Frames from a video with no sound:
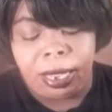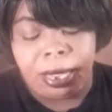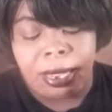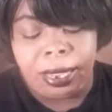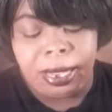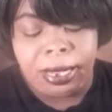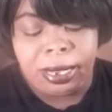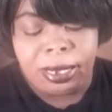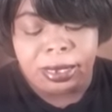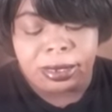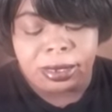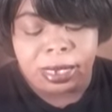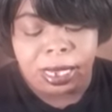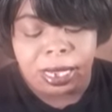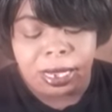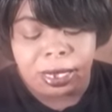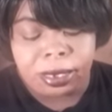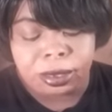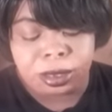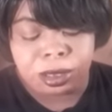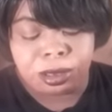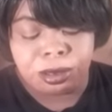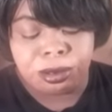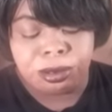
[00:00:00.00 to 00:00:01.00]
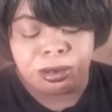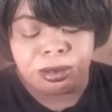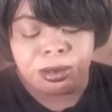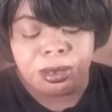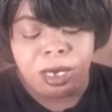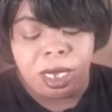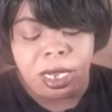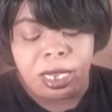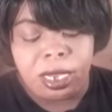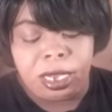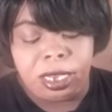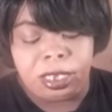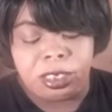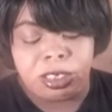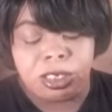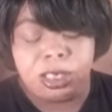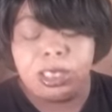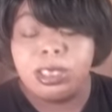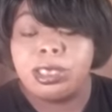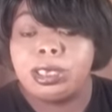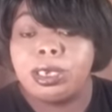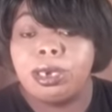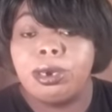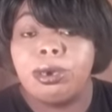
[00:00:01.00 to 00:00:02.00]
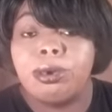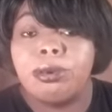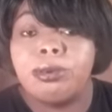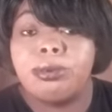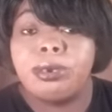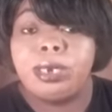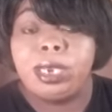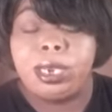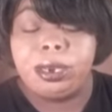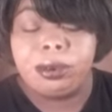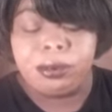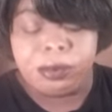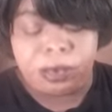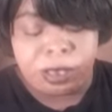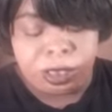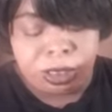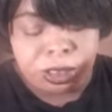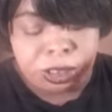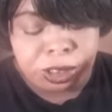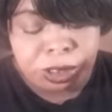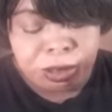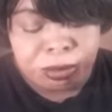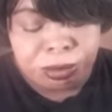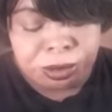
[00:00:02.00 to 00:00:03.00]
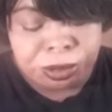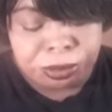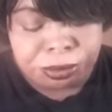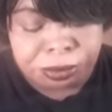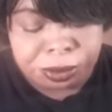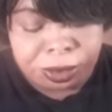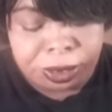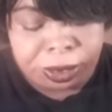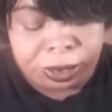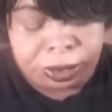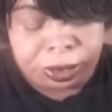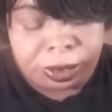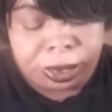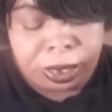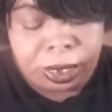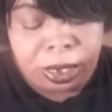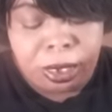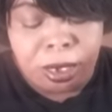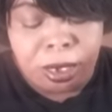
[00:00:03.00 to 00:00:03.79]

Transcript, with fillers: and his attitude, and she told Derek that she was ready.